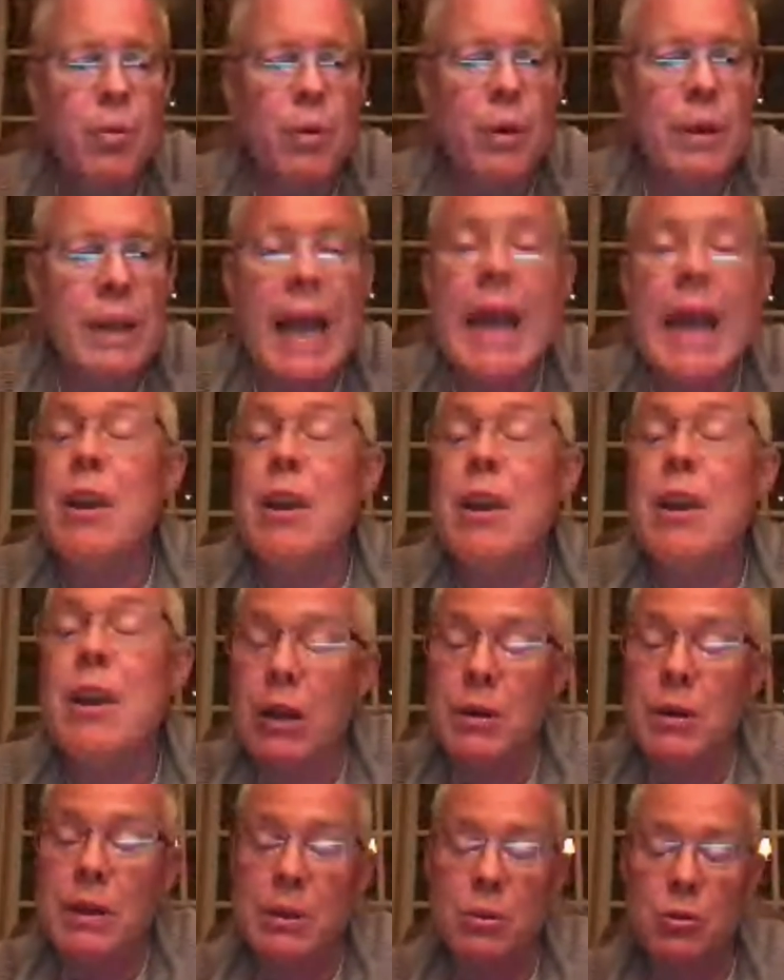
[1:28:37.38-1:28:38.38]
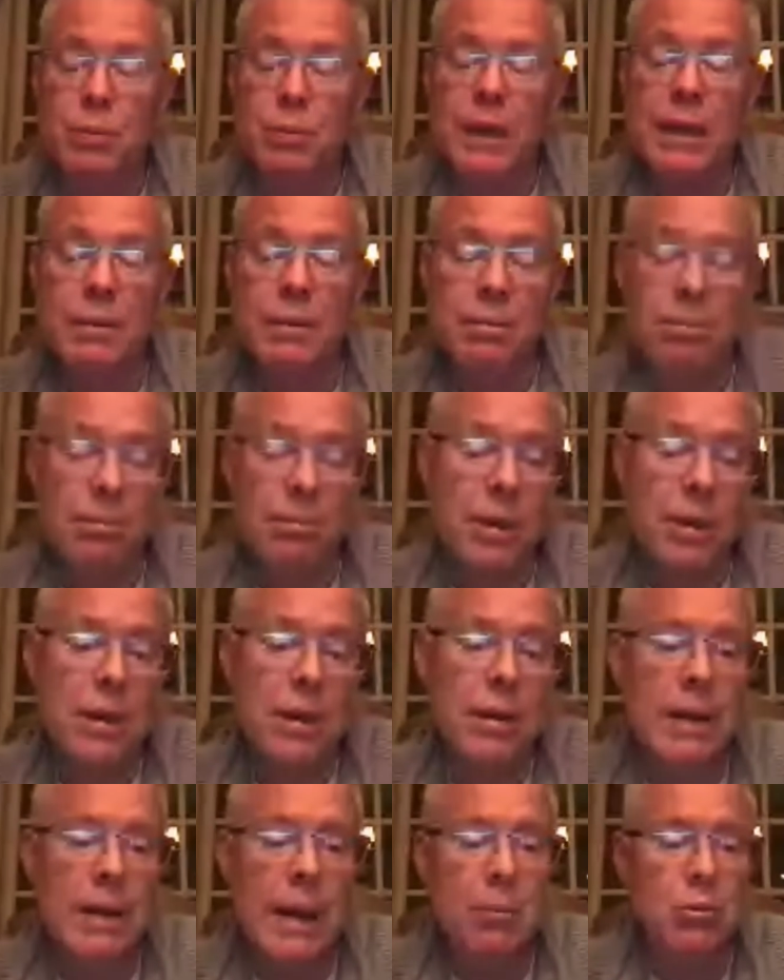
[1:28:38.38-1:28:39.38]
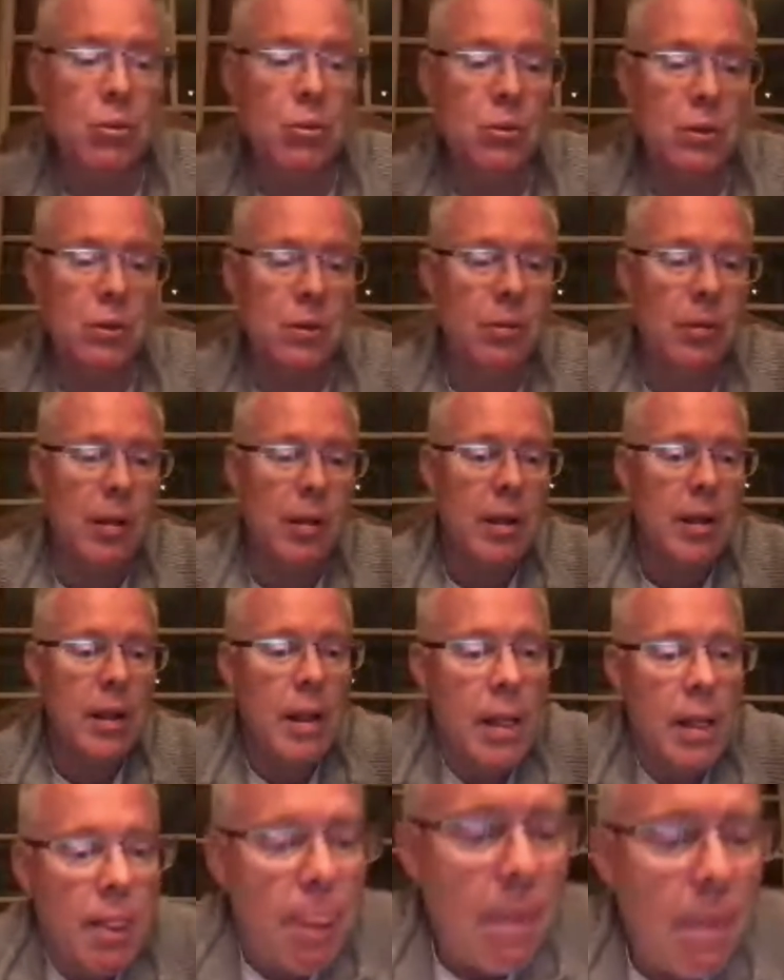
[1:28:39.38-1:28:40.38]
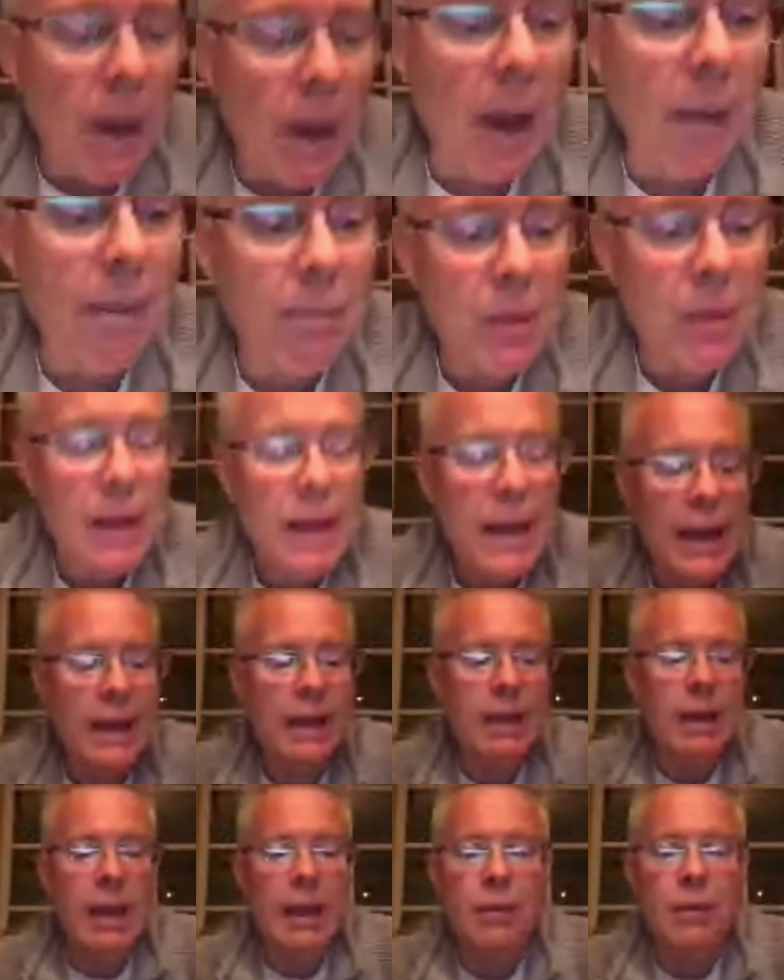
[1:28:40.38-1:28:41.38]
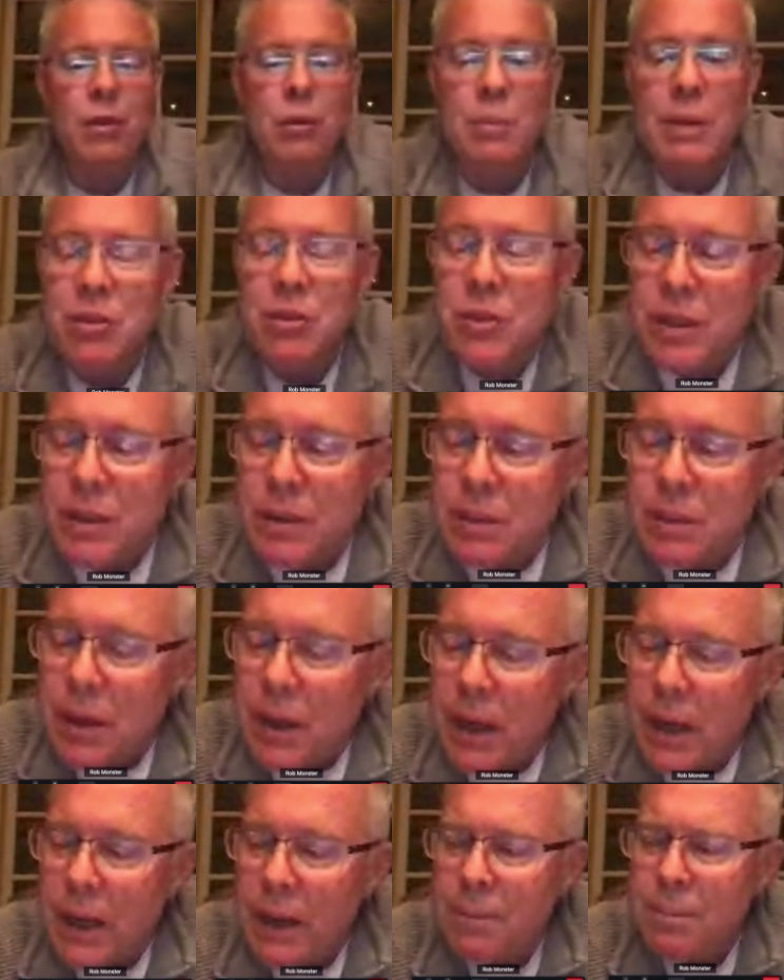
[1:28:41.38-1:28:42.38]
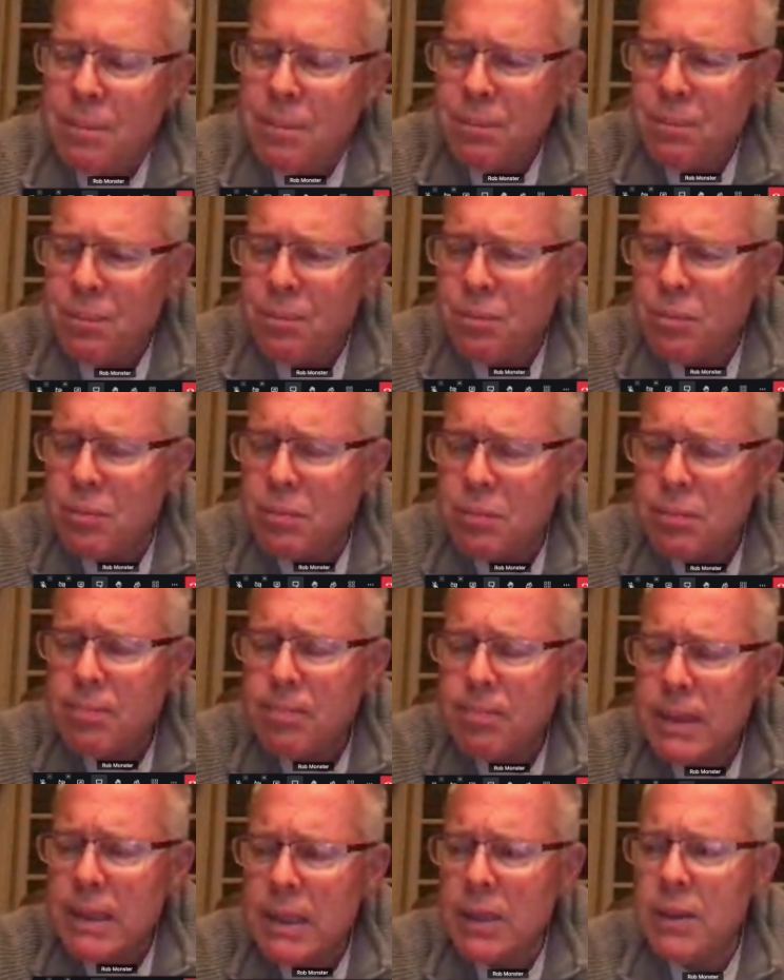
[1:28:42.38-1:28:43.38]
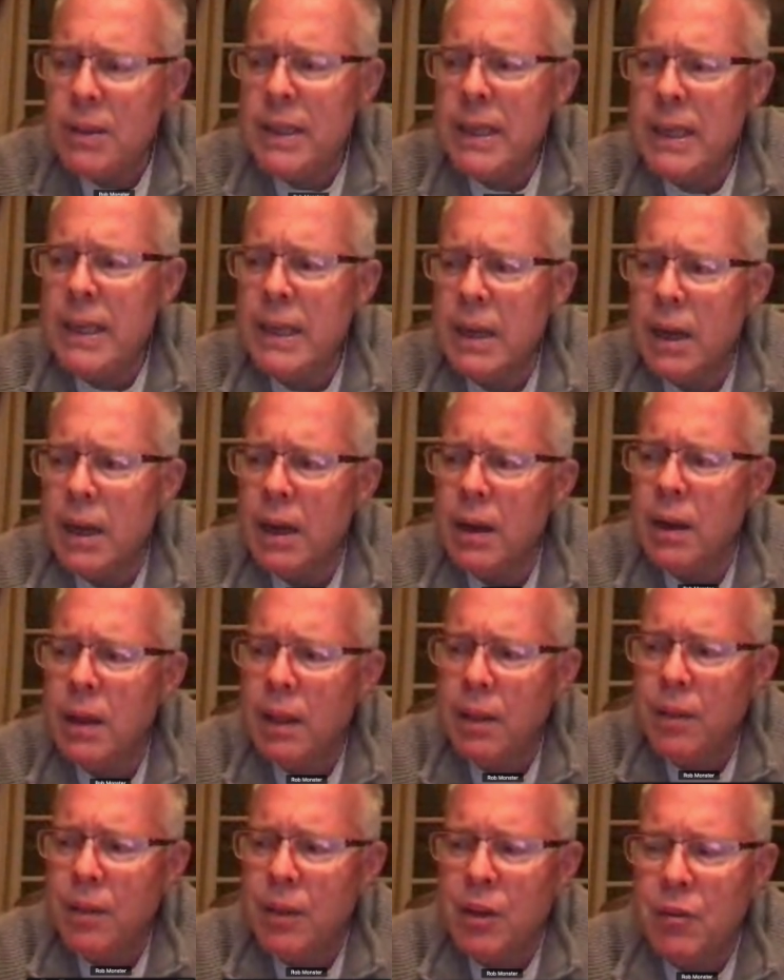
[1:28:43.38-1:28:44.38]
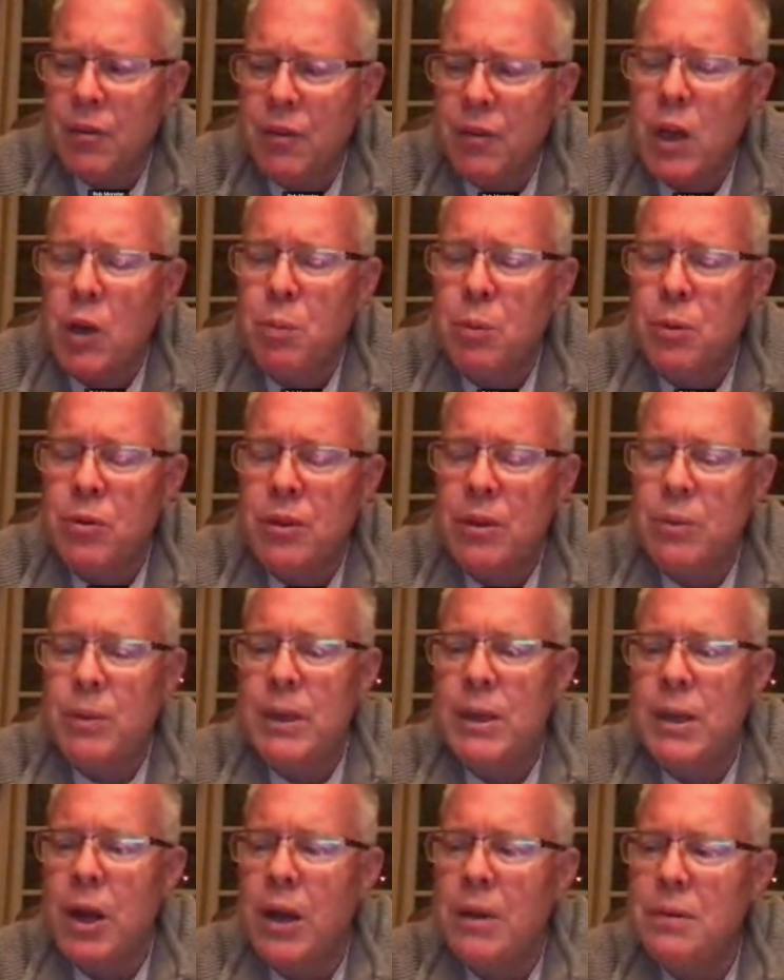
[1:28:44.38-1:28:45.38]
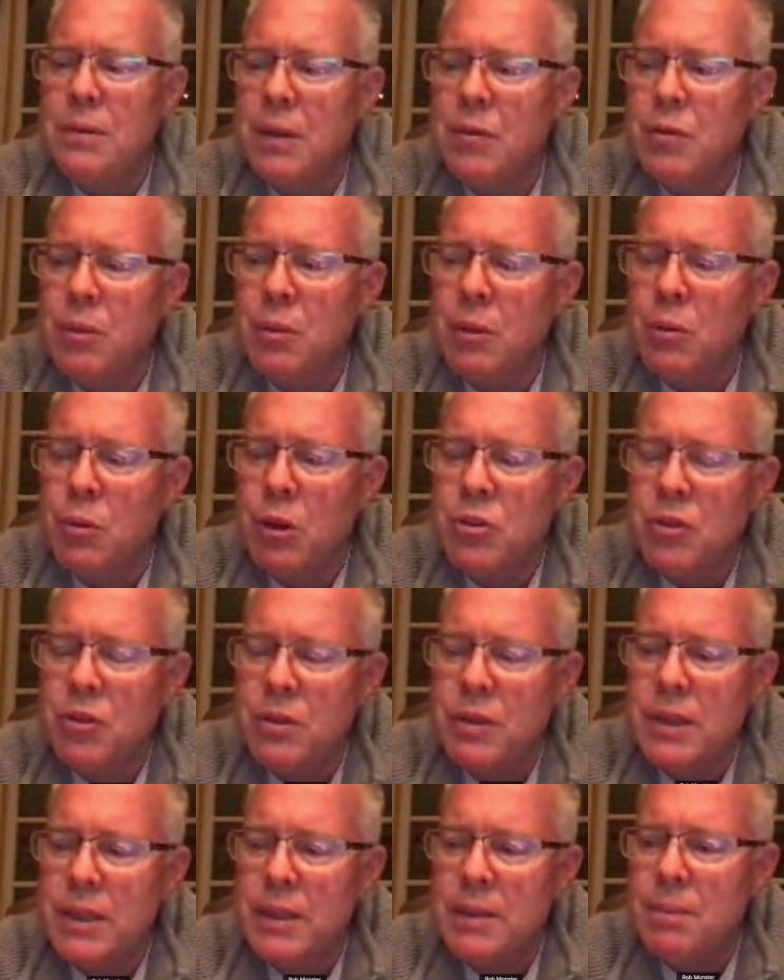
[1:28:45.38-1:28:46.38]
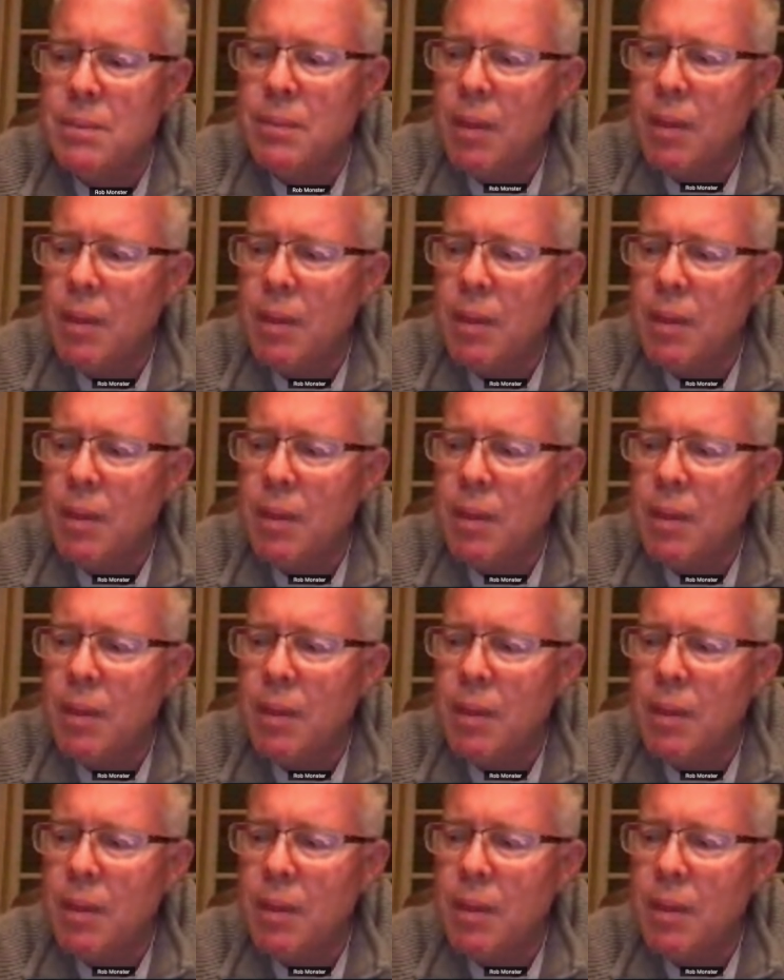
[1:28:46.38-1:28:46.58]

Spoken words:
Yeah, no, I agree. It was bad. Absolutely. And if you missed it, the developers that we got from the Russian team,